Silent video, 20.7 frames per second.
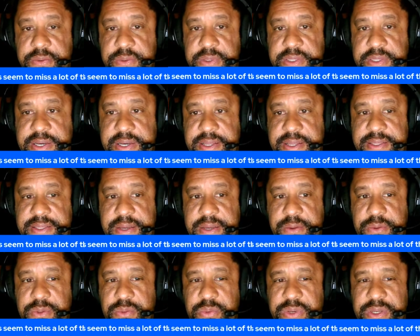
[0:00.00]
That was way
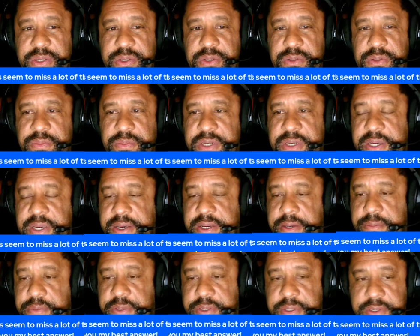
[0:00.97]
too many amps.
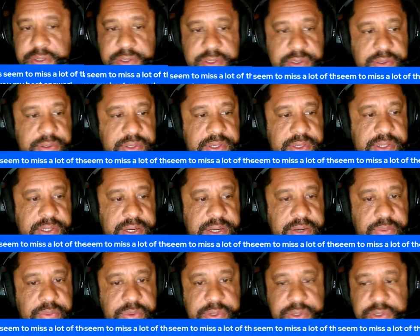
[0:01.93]
So then I went
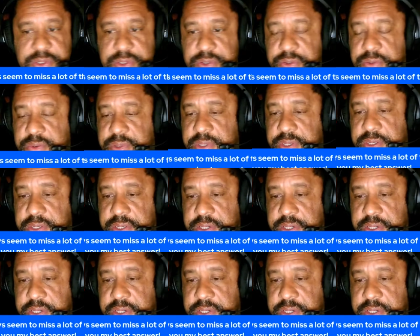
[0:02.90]
to there